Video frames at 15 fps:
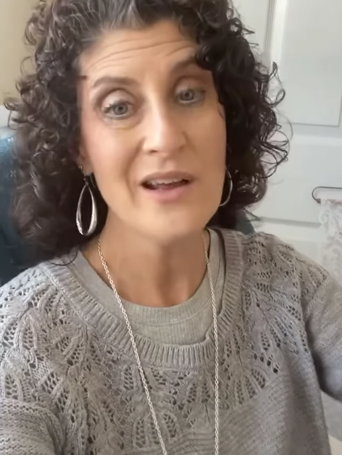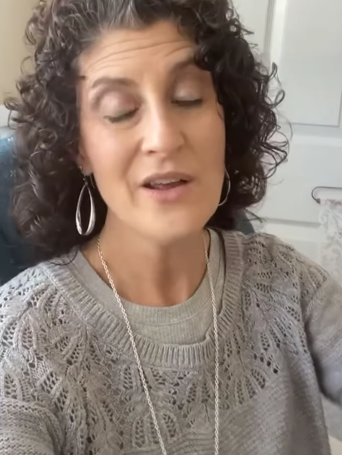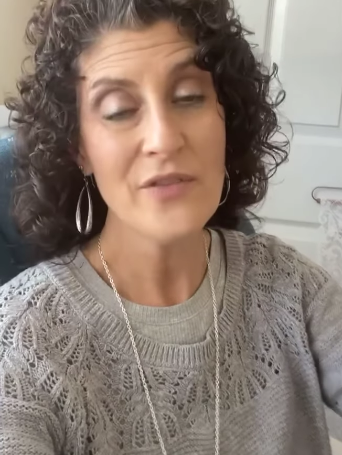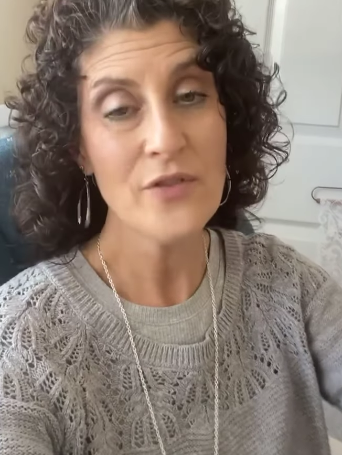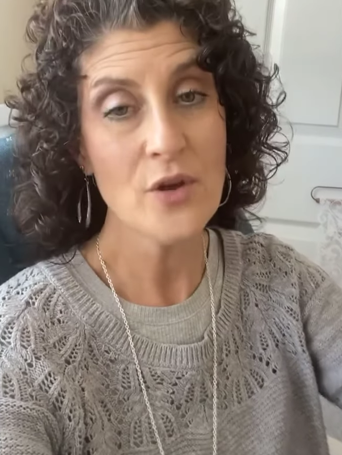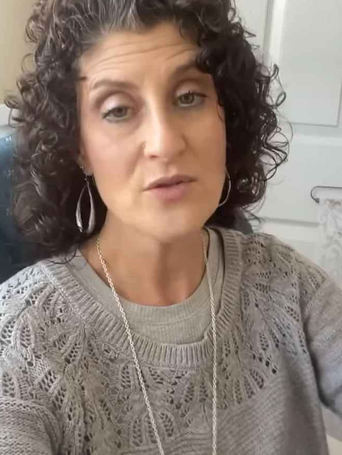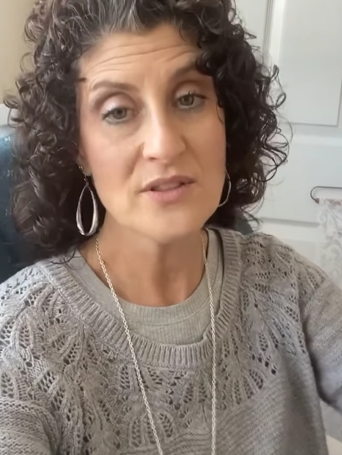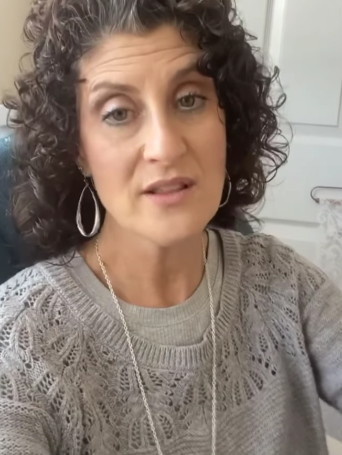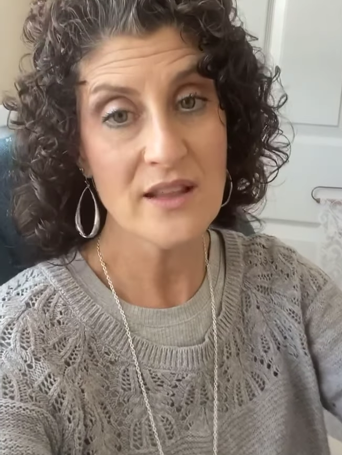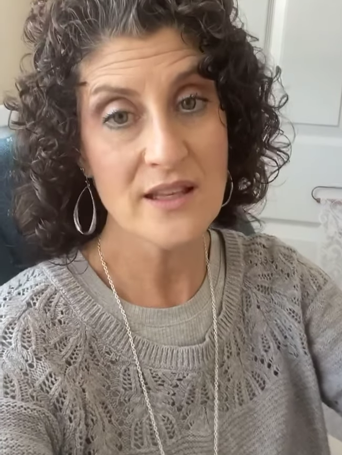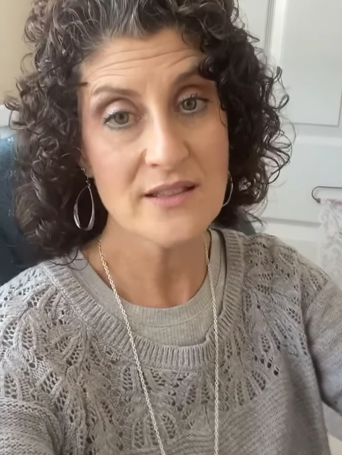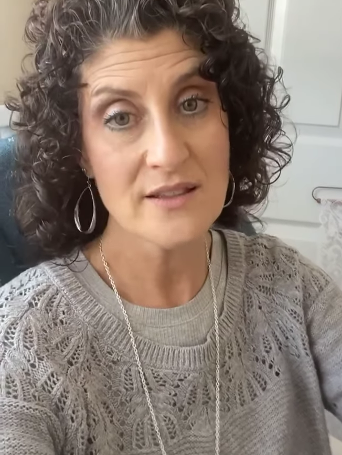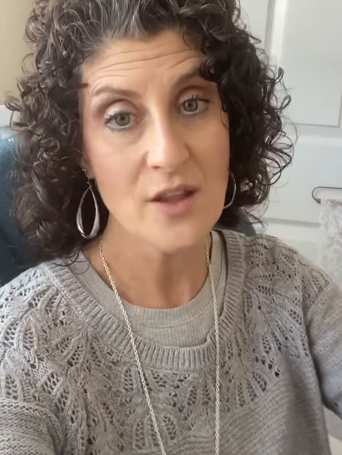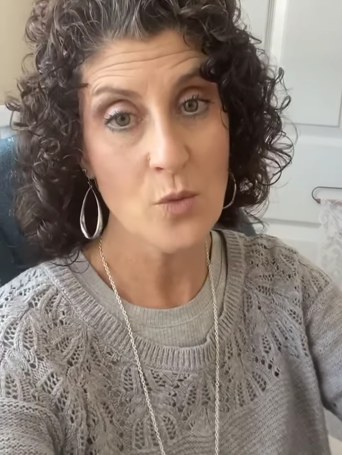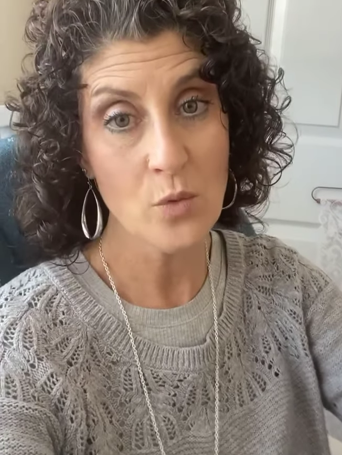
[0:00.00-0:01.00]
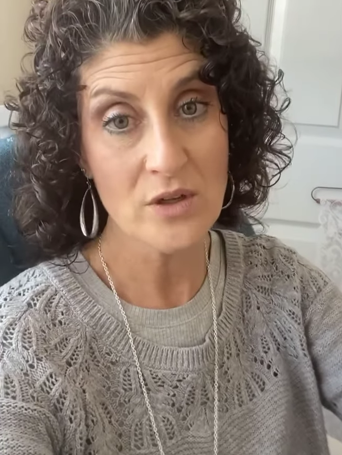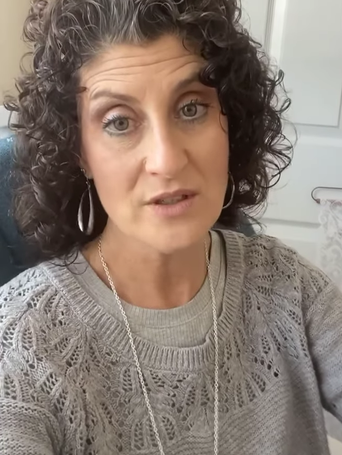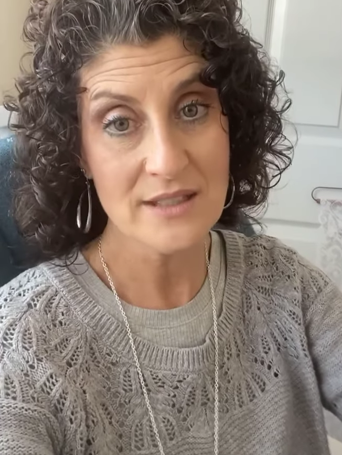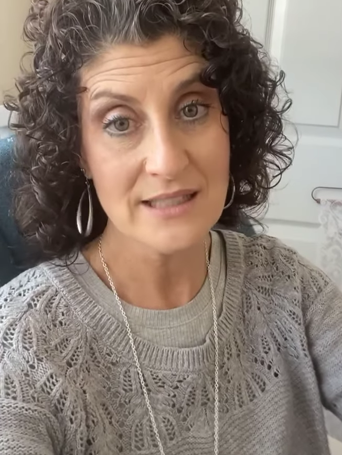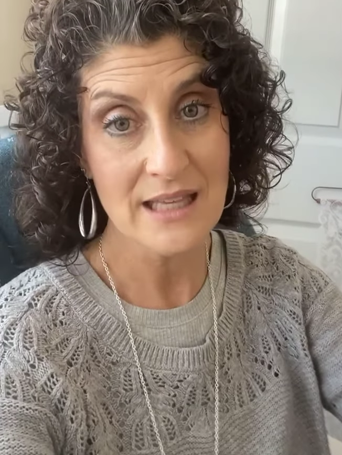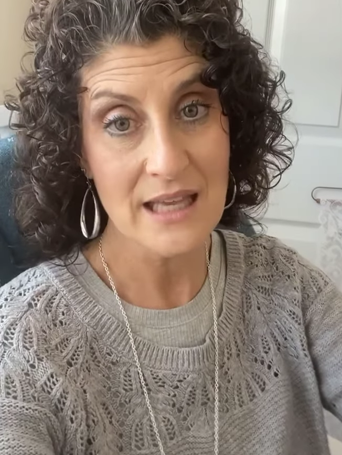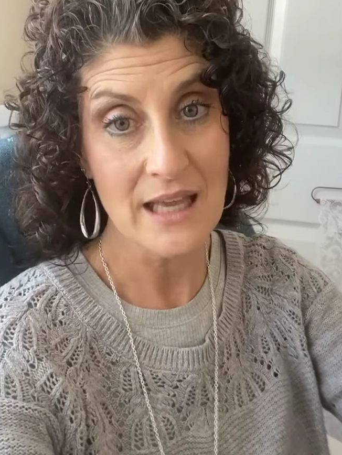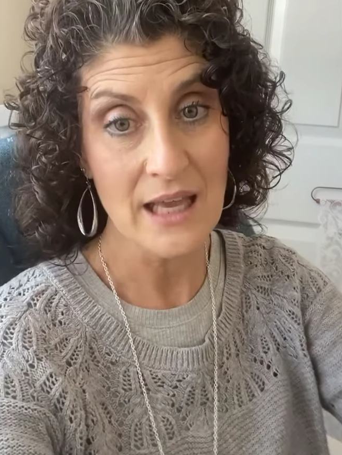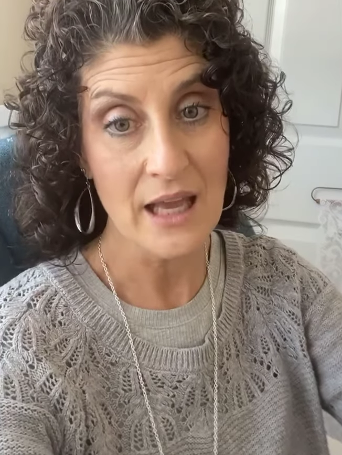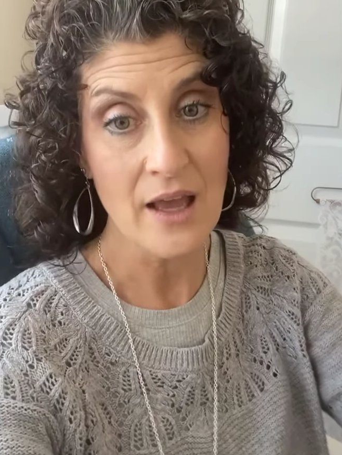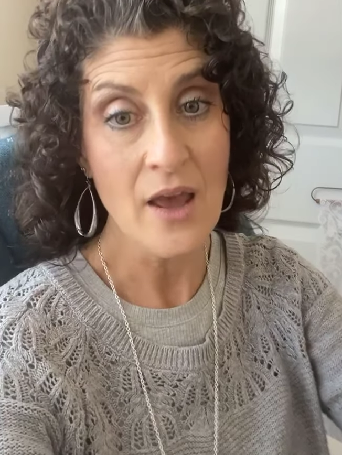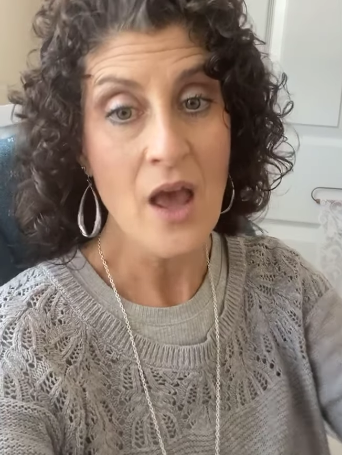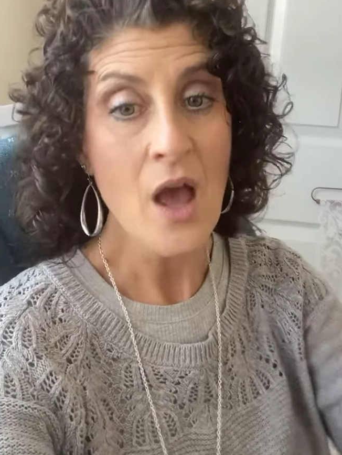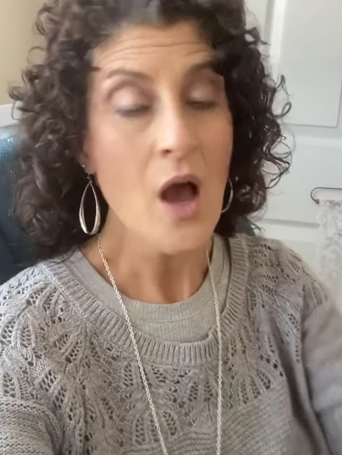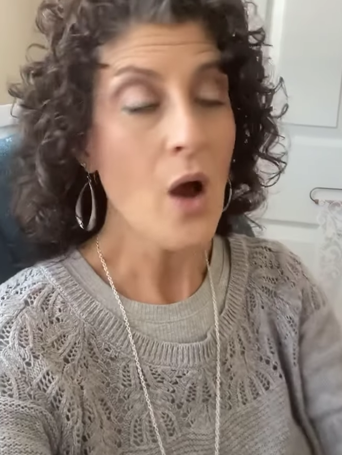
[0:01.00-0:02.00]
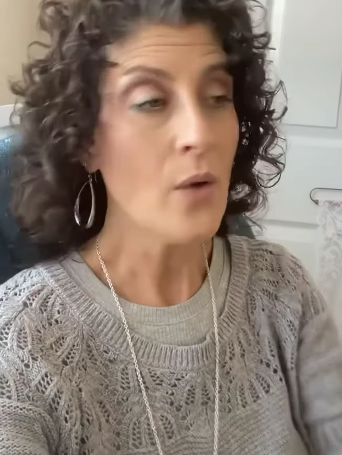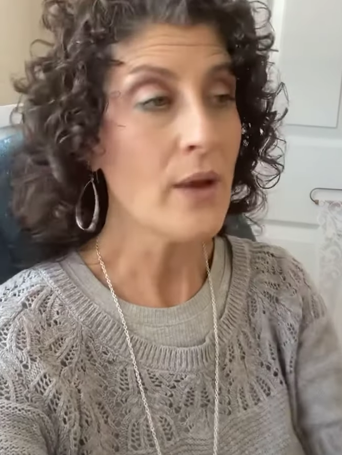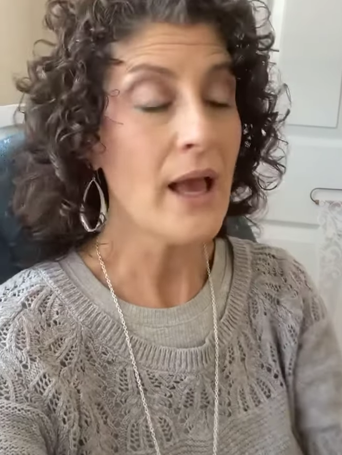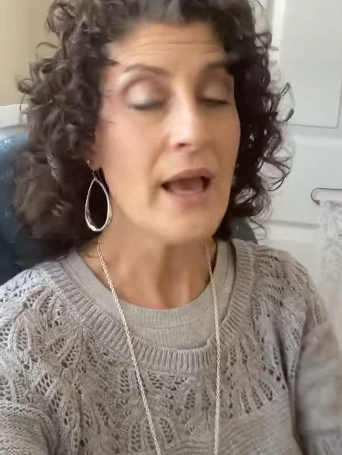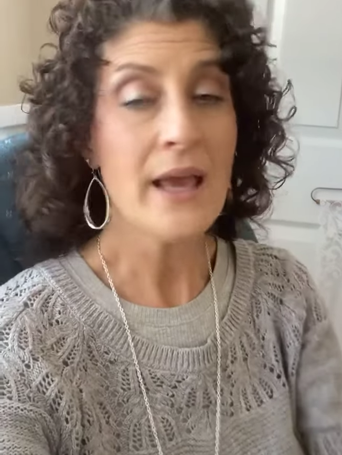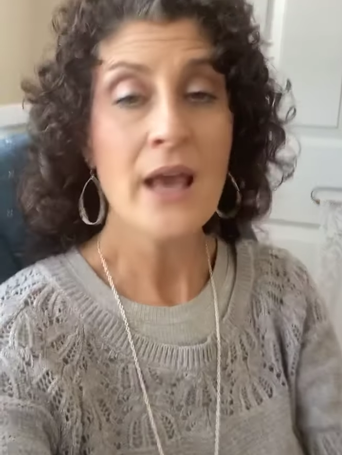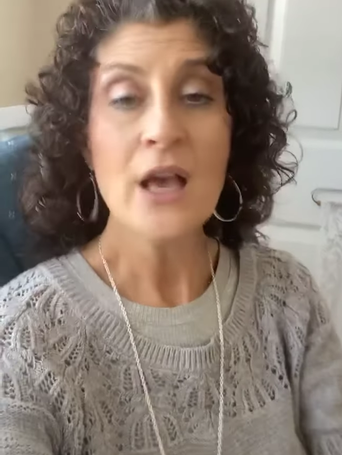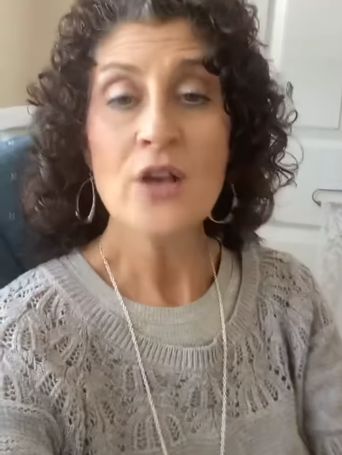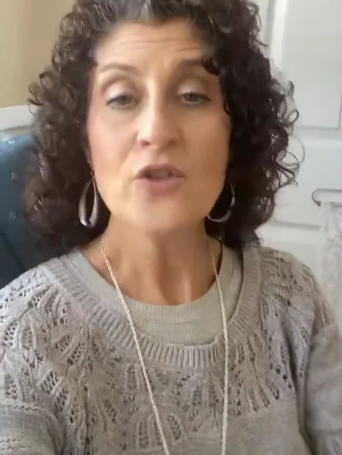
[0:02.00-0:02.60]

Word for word: those things that we're seeing. Okay?